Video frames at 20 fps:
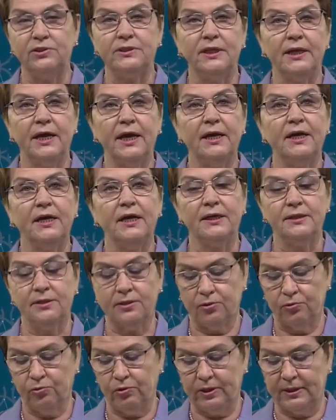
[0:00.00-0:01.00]

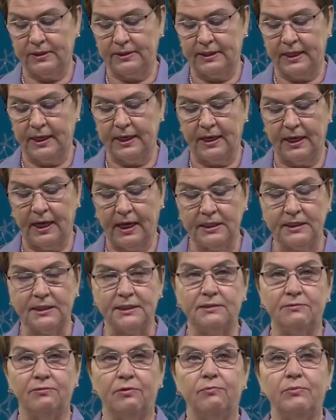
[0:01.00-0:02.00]
violation of the terms
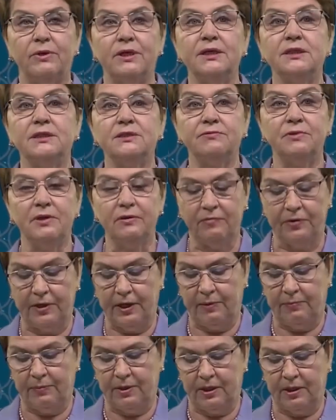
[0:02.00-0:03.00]
in provision of
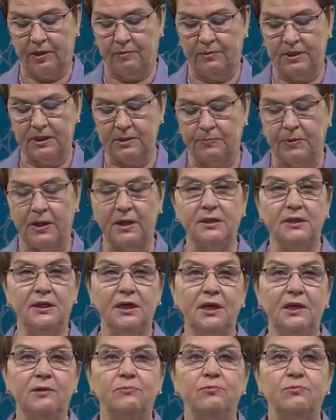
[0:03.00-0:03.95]
this service. So